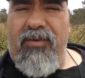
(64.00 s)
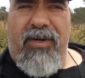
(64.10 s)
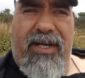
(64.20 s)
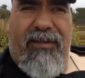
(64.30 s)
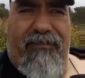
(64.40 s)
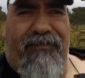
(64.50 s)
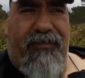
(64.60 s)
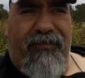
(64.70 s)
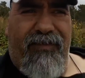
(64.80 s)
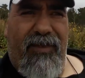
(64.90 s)
wine?
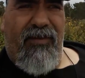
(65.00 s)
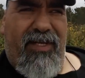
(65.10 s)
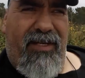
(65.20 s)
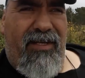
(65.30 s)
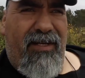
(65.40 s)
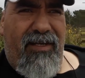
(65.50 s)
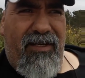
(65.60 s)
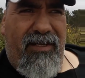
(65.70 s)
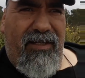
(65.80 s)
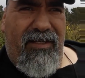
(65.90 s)
Well,
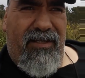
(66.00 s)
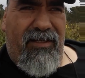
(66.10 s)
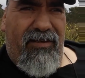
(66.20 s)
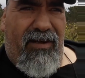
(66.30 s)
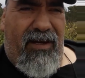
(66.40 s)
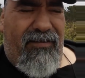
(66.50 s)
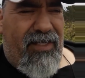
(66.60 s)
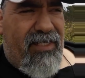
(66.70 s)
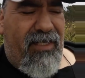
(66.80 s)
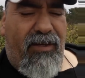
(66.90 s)

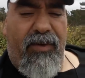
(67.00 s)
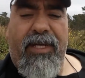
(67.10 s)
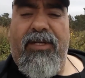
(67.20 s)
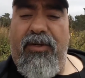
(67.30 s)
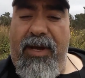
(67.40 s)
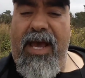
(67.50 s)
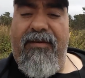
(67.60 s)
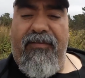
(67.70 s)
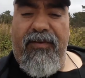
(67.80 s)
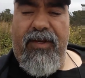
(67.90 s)
obviously we do
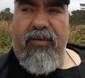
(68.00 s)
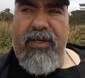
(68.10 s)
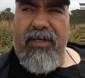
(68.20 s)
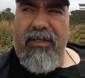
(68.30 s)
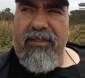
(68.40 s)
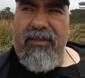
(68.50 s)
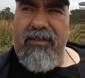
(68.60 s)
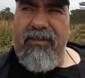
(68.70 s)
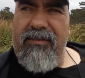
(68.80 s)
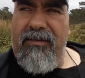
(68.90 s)
have free will,
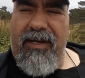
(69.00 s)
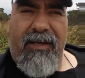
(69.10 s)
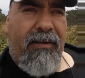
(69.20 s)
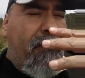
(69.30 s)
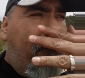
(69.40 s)
right?